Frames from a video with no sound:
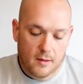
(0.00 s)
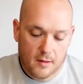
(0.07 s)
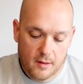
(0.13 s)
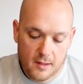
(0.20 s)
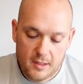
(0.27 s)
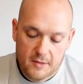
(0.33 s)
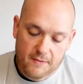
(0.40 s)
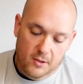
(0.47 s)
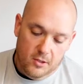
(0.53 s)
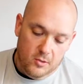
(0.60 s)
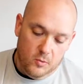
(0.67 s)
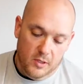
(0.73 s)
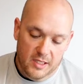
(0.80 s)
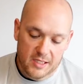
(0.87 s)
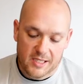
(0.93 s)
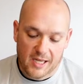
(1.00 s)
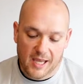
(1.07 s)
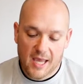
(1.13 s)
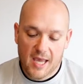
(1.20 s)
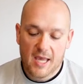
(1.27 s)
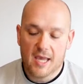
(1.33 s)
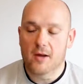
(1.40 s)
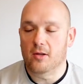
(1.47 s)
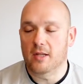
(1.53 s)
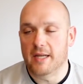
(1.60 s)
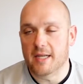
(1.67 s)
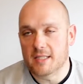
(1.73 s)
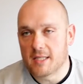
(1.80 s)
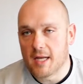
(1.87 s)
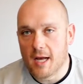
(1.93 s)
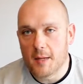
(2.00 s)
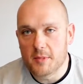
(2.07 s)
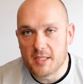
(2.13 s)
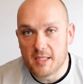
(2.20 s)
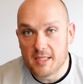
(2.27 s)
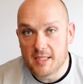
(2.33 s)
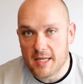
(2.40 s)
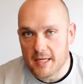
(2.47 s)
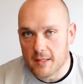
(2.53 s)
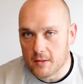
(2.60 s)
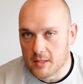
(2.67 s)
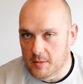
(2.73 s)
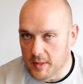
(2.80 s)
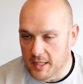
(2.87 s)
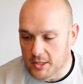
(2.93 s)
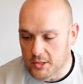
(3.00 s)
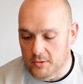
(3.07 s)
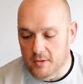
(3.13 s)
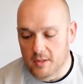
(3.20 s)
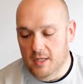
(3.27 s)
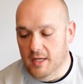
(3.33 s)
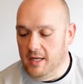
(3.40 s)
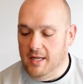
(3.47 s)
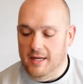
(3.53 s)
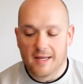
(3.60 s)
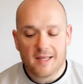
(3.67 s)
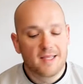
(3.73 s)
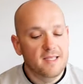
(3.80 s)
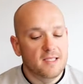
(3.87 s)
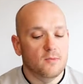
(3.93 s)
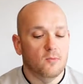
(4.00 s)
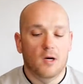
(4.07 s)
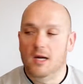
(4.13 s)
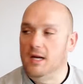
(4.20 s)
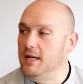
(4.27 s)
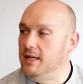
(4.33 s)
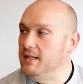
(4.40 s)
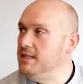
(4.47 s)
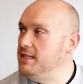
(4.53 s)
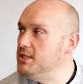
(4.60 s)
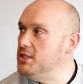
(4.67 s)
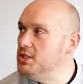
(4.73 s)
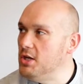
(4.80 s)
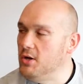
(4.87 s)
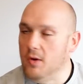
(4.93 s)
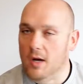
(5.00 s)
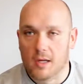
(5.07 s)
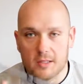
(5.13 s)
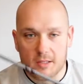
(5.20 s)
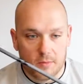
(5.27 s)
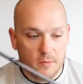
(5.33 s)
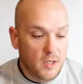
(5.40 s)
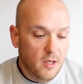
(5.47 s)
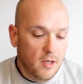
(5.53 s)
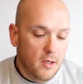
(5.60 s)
This first one is a KLX Tops and Tails special. Now this rod is so awesome.